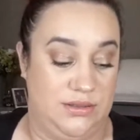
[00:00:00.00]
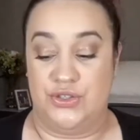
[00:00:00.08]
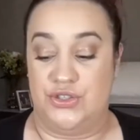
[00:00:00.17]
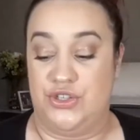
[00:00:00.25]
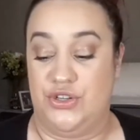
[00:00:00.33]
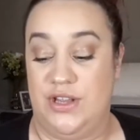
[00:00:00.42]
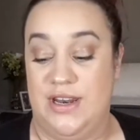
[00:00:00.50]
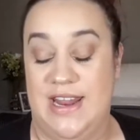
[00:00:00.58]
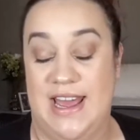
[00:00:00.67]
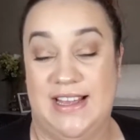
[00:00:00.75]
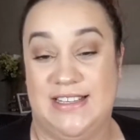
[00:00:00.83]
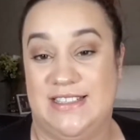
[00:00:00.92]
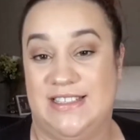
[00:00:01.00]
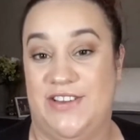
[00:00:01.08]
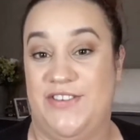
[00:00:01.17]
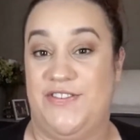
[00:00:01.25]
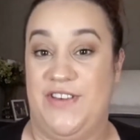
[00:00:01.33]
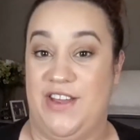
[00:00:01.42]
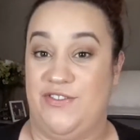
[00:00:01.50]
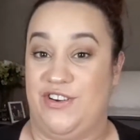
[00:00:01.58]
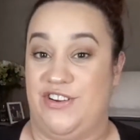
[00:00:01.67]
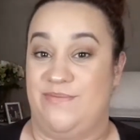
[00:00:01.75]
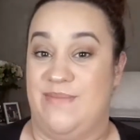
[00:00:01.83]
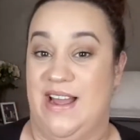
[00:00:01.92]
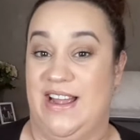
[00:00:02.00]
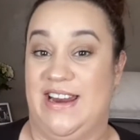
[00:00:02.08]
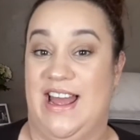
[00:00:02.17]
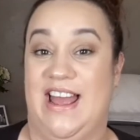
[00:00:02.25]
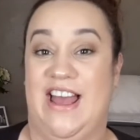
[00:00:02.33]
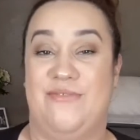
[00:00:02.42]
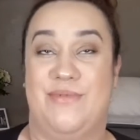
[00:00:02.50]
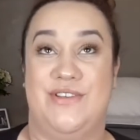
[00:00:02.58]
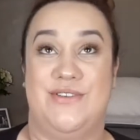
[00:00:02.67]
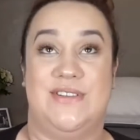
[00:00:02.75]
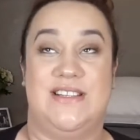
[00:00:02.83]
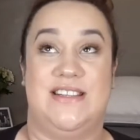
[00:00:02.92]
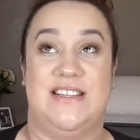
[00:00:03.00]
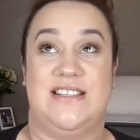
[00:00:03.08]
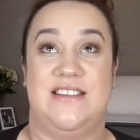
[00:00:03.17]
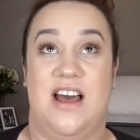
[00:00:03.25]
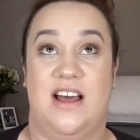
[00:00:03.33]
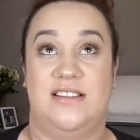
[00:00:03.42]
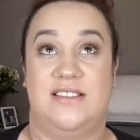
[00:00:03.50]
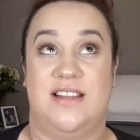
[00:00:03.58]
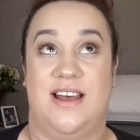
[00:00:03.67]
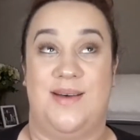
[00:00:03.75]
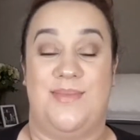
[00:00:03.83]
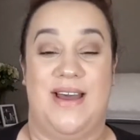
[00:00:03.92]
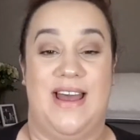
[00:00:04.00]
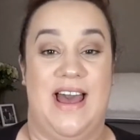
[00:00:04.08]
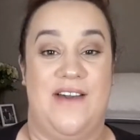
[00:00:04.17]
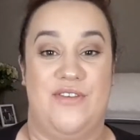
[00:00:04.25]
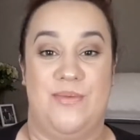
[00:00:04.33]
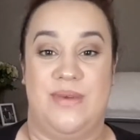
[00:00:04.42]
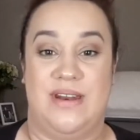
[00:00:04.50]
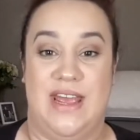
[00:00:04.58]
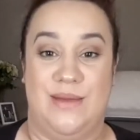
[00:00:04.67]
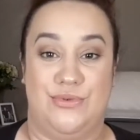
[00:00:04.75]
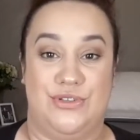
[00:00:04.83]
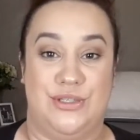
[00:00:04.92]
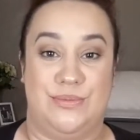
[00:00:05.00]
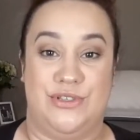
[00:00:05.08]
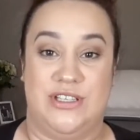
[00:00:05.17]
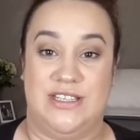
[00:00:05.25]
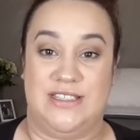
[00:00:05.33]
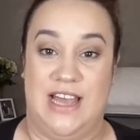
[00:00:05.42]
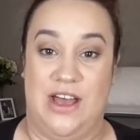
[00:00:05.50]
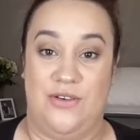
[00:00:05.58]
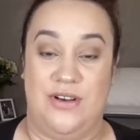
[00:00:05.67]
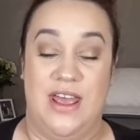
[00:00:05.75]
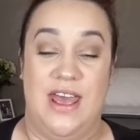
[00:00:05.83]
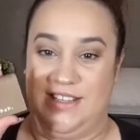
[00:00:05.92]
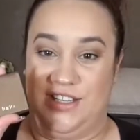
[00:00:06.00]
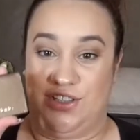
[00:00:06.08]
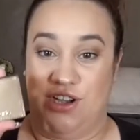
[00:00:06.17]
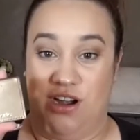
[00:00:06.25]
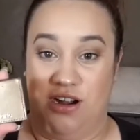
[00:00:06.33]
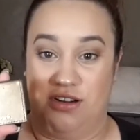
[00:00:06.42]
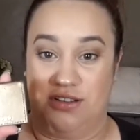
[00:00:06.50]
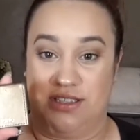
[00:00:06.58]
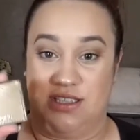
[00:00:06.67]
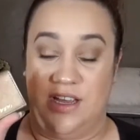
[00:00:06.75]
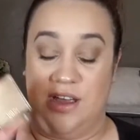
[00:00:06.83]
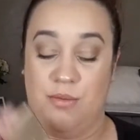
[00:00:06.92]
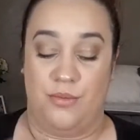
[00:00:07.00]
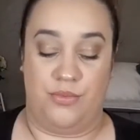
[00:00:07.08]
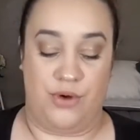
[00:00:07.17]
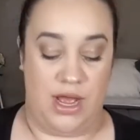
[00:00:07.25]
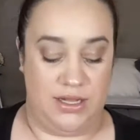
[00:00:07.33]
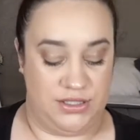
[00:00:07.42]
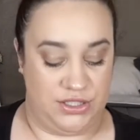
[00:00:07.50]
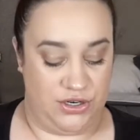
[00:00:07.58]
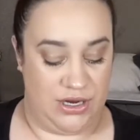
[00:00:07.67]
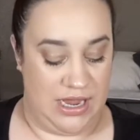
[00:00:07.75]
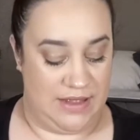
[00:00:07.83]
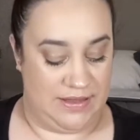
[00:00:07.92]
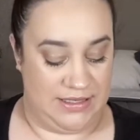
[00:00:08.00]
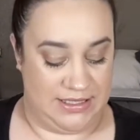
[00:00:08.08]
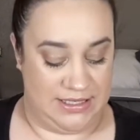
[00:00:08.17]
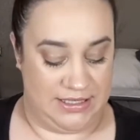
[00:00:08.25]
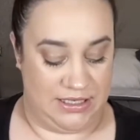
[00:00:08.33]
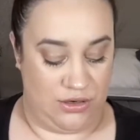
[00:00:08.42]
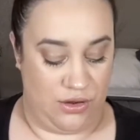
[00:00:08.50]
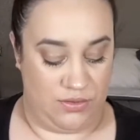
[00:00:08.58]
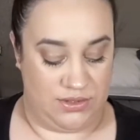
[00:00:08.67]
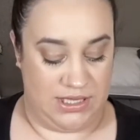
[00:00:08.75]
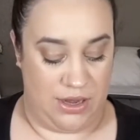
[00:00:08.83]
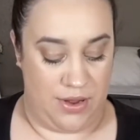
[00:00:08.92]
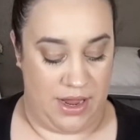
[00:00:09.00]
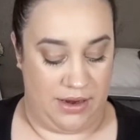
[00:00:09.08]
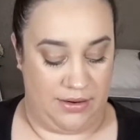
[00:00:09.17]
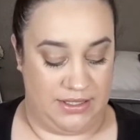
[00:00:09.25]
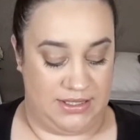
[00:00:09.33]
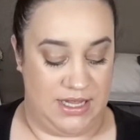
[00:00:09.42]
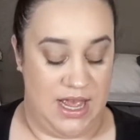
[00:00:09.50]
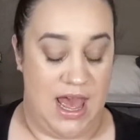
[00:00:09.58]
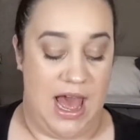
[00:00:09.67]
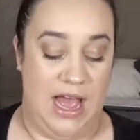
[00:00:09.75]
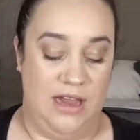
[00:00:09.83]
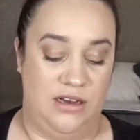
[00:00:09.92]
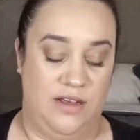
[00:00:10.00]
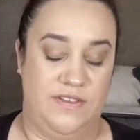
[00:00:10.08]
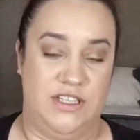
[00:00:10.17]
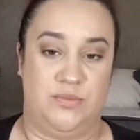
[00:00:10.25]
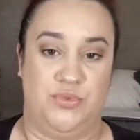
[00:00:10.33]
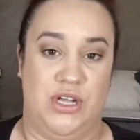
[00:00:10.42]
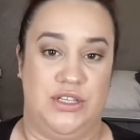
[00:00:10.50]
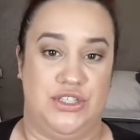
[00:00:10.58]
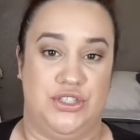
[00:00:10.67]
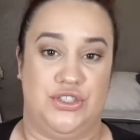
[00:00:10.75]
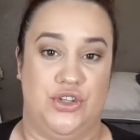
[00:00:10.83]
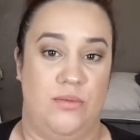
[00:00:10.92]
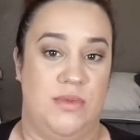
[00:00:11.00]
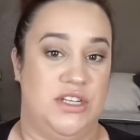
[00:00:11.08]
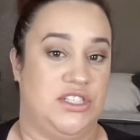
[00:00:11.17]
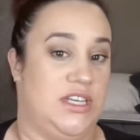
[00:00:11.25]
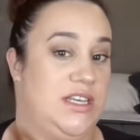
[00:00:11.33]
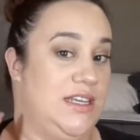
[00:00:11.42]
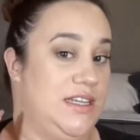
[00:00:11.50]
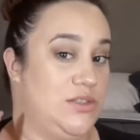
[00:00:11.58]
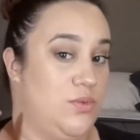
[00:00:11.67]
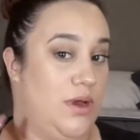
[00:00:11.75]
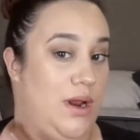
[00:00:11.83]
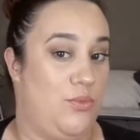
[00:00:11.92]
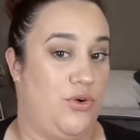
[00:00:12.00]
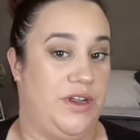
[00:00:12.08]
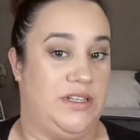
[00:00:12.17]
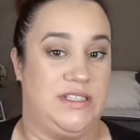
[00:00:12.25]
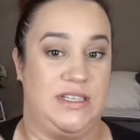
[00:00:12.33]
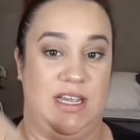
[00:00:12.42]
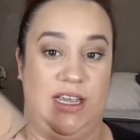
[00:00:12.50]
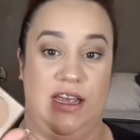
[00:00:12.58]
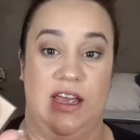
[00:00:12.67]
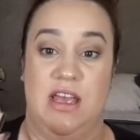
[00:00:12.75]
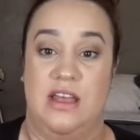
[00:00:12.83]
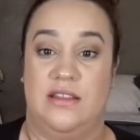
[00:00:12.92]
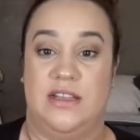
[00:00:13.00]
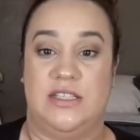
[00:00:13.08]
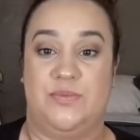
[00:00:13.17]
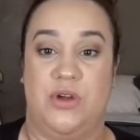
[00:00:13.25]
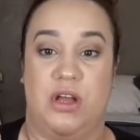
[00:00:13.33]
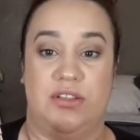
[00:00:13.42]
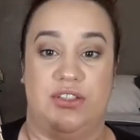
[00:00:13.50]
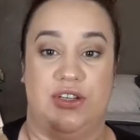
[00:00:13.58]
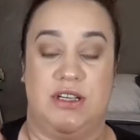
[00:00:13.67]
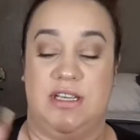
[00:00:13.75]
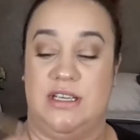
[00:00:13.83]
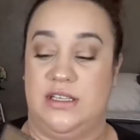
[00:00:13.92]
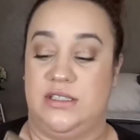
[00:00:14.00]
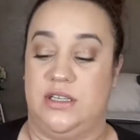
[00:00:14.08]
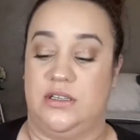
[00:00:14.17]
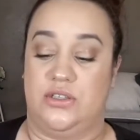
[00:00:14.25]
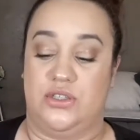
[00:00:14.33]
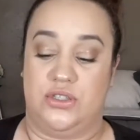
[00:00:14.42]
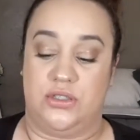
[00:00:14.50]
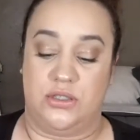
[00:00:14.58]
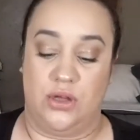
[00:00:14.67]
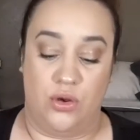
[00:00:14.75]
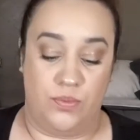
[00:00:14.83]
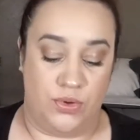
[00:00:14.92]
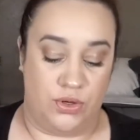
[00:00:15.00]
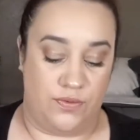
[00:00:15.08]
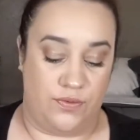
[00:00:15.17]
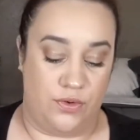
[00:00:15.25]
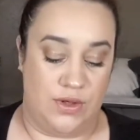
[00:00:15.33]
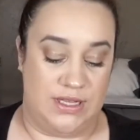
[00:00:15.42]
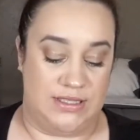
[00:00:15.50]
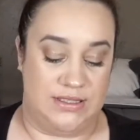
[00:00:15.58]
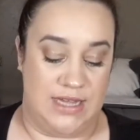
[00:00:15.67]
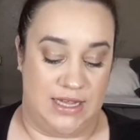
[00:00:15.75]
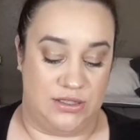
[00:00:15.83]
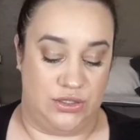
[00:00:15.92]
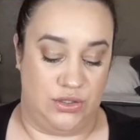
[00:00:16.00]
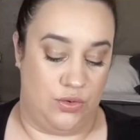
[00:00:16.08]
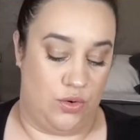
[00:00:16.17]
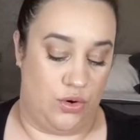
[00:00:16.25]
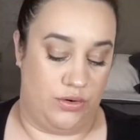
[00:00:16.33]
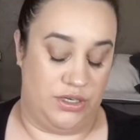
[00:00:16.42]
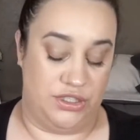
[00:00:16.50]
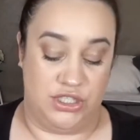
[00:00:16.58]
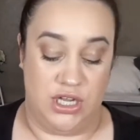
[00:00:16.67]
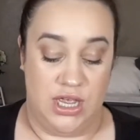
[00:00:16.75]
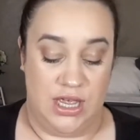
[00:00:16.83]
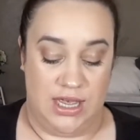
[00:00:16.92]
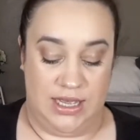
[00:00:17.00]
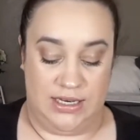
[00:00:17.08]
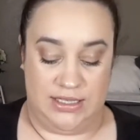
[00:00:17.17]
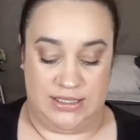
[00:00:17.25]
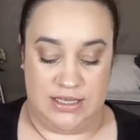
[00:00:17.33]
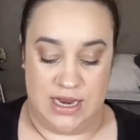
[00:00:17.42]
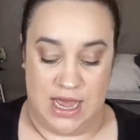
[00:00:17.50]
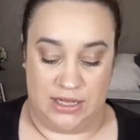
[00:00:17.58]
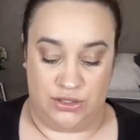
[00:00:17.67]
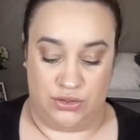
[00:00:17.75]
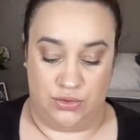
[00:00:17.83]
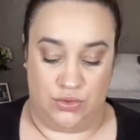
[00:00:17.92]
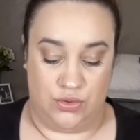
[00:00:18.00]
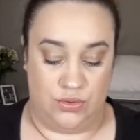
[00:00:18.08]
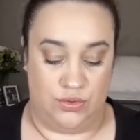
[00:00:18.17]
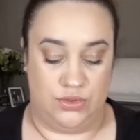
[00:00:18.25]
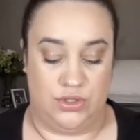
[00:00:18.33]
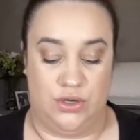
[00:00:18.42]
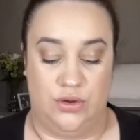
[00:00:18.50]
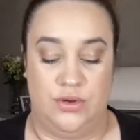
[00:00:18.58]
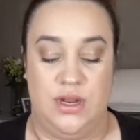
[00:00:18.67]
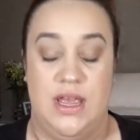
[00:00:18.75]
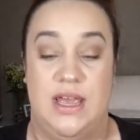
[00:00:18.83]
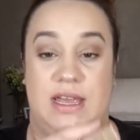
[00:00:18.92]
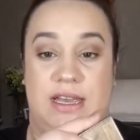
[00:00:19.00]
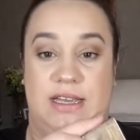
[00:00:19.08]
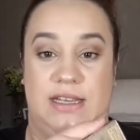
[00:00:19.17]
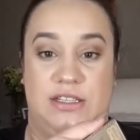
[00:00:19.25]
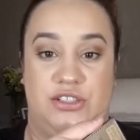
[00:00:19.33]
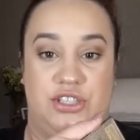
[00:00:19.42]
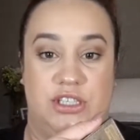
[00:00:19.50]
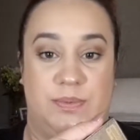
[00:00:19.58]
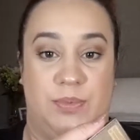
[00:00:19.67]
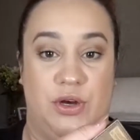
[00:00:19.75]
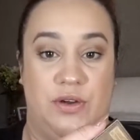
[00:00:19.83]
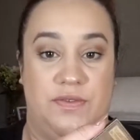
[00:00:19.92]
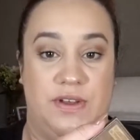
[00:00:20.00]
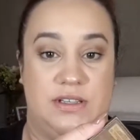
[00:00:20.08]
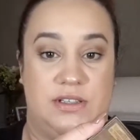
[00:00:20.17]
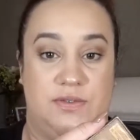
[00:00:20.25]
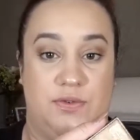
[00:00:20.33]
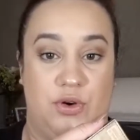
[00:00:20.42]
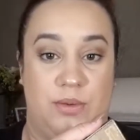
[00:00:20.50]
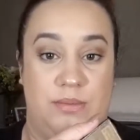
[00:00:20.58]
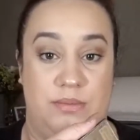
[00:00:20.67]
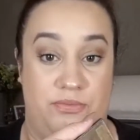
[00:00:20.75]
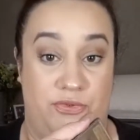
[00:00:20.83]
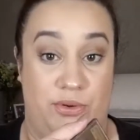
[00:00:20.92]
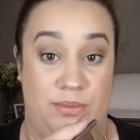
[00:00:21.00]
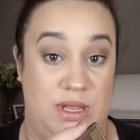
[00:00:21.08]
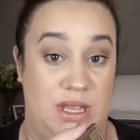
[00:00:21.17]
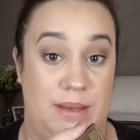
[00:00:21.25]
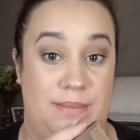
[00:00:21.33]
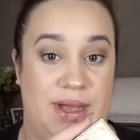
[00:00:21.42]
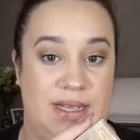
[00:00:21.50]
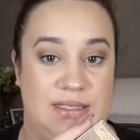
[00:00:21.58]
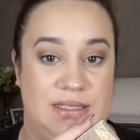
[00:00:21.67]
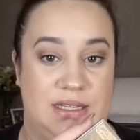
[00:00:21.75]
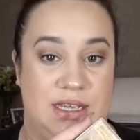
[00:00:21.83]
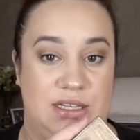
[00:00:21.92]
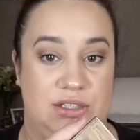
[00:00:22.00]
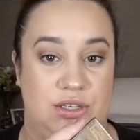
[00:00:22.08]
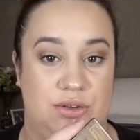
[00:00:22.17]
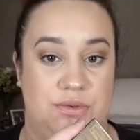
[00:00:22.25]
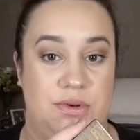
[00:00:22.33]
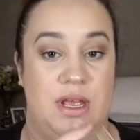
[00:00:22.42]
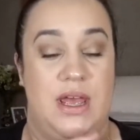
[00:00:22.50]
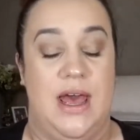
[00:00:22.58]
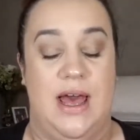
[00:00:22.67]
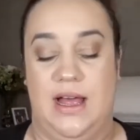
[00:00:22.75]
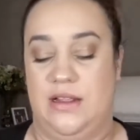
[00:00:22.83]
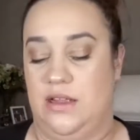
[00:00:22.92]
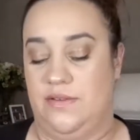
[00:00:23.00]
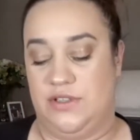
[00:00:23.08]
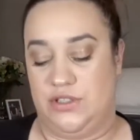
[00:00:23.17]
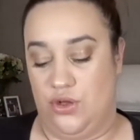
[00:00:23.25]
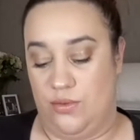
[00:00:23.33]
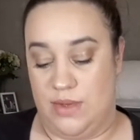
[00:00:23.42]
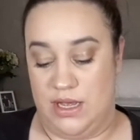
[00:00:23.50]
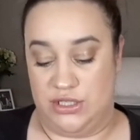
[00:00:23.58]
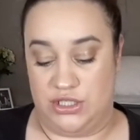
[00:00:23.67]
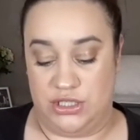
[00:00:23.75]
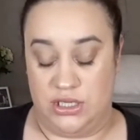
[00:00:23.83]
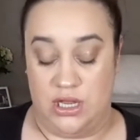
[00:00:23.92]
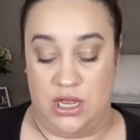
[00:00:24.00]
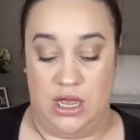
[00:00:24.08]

So the next favorite of mine, I have been using this nonstop. I haven't been able to put it down, is the Tarte bronzer, and this is in Hotel Heiress. I love this bronzer so much. It is what I'm wearing today. This bronzer is so beautiful. It's not too orange and it's not too cool tone. It is just perfect for me and my skin tone. I love it so much.